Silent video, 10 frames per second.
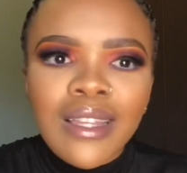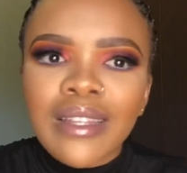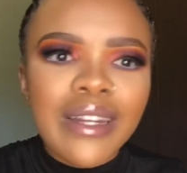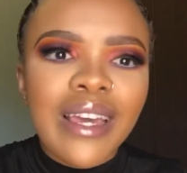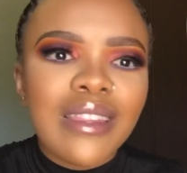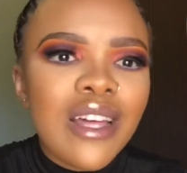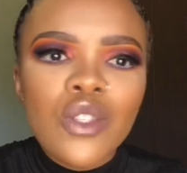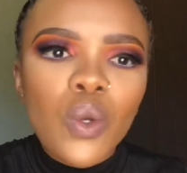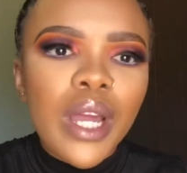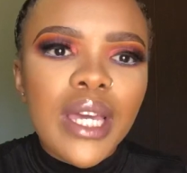like that's
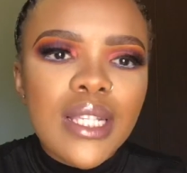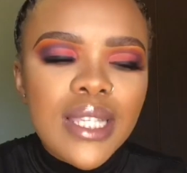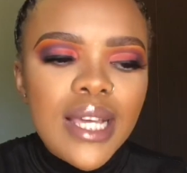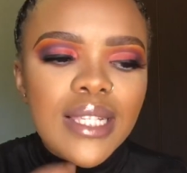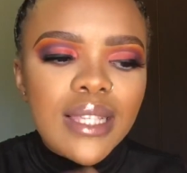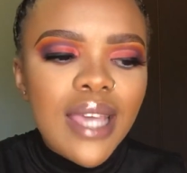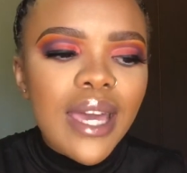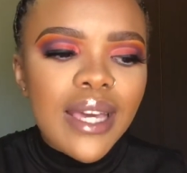all I can say is zincenge